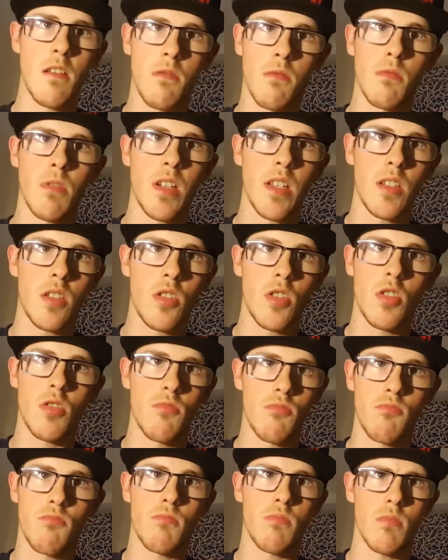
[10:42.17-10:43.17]

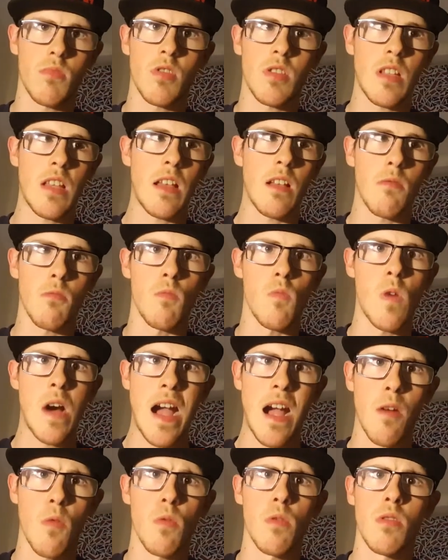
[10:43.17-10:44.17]
Which is like,
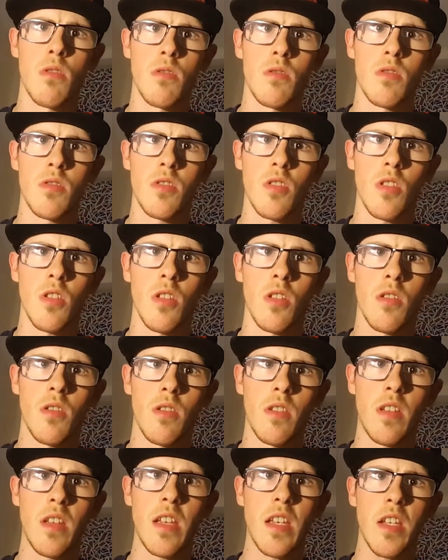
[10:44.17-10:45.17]
wow. So
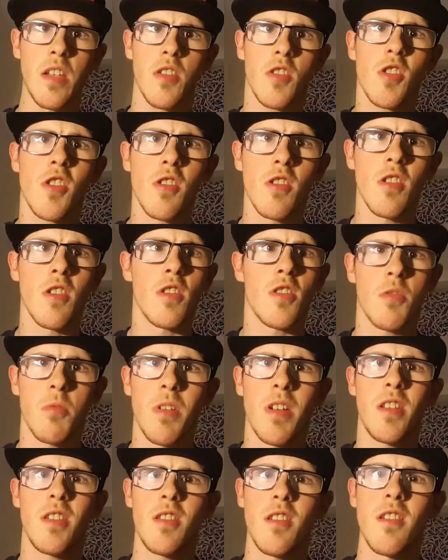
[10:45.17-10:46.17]
each
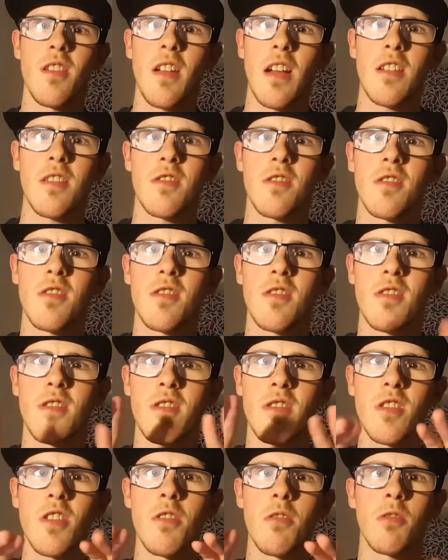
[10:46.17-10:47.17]
Switch has
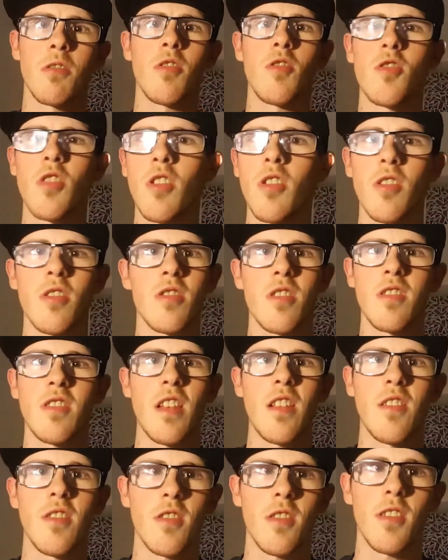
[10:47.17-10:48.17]
two controllers
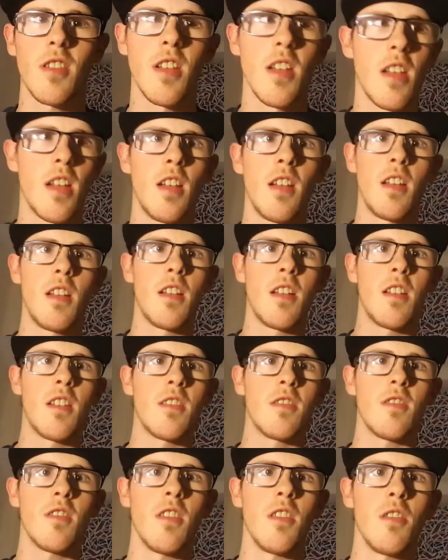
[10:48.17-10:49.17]
essentially.
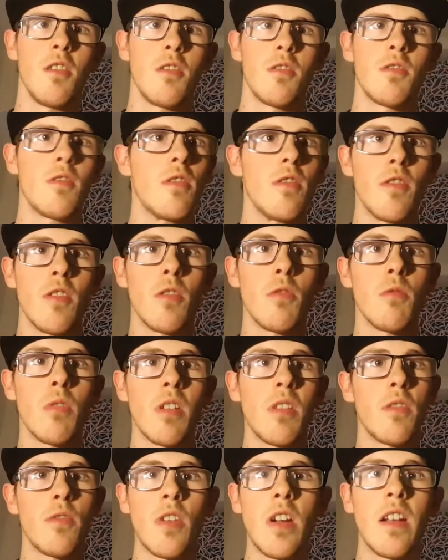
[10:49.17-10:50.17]
So you
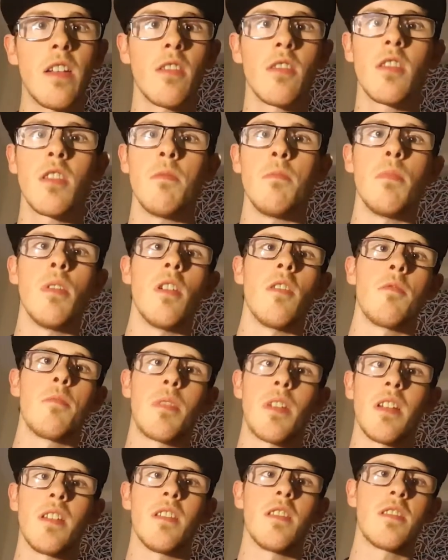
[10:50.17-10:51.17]
and a friend can both
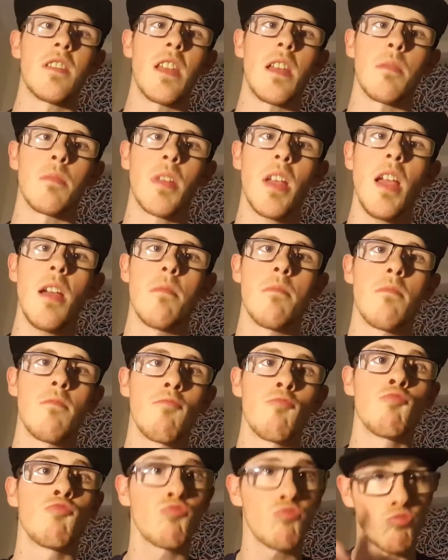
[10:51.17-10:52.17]
play the same game.
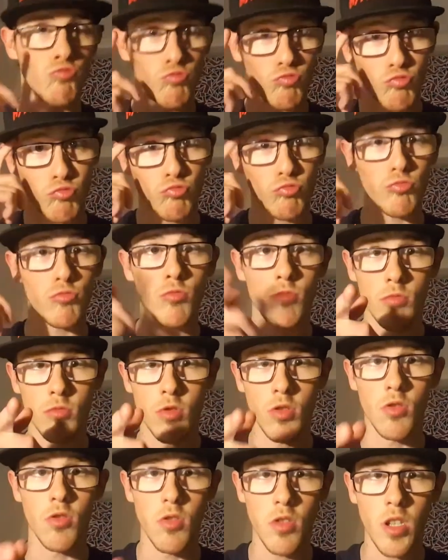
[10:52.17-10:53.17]

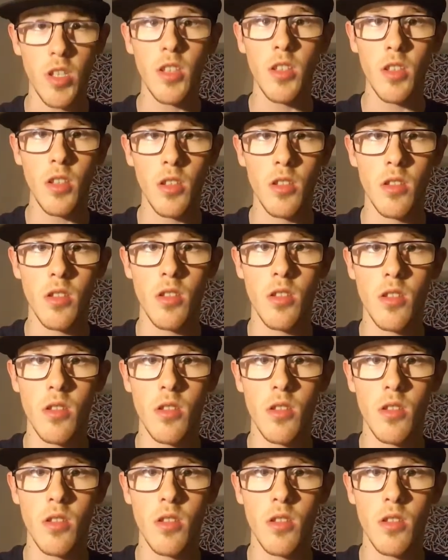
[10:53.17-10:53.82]
Good thinking.